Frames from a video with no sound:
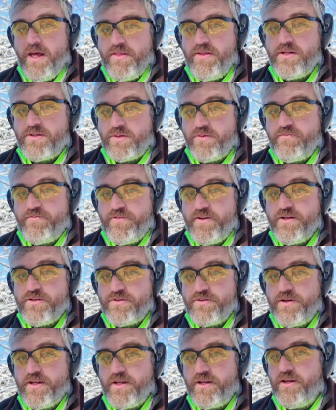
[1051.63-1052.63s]
this one
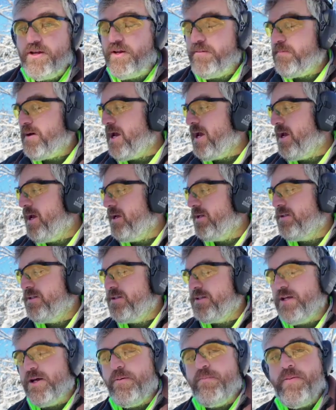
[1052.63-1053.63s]
feels really good in my
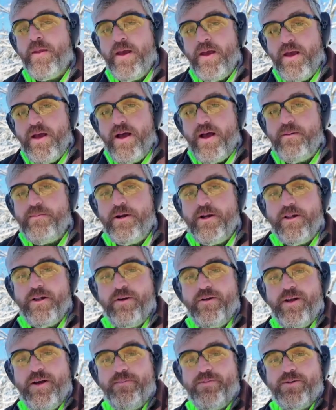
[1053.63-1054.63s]
hand. So I'm going to
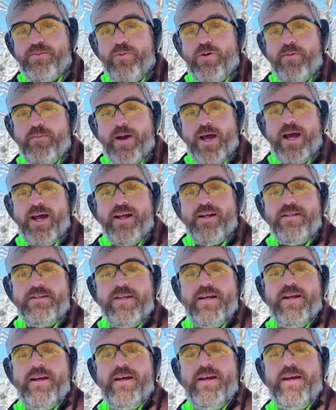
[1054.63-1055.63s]
load up some more
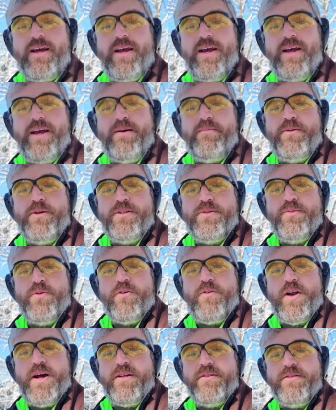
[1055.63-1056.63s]
mags and put some
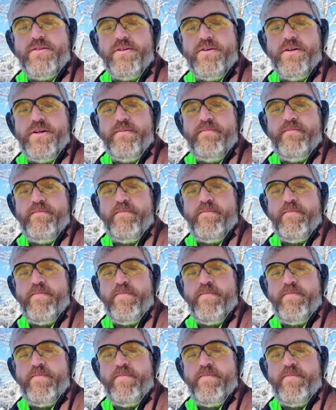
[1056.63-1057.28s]
more rounds through it.